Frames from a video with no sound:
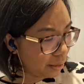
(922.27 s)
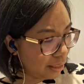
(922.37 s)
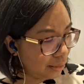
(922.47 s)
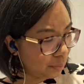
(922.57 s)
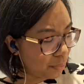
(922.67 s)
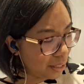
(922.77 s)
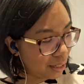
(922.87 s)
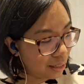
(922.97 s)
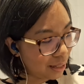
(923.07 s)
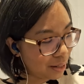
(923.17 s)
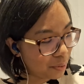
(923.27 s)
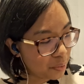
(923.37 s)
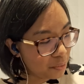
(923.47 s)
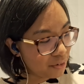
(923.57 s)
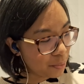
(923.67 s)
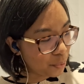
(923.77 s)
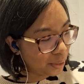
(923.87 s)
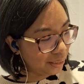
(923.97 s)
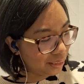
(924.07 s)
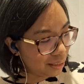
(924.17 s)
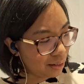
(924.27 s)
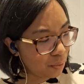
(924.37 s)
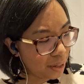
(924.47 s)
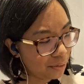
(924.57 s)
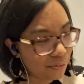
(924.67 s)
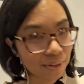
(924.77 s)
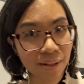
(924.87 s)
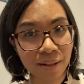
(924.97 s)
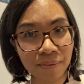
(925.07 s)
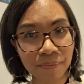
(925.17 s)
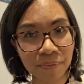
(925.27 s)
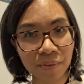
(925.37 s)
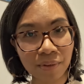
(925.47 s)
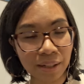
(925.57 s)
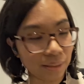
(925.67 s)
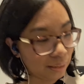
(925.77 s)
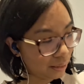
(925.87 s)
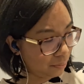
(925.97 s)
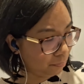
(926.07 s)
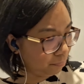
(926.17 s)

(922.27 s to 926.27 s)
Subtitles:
Esperar la respuesta. Wait for the answer.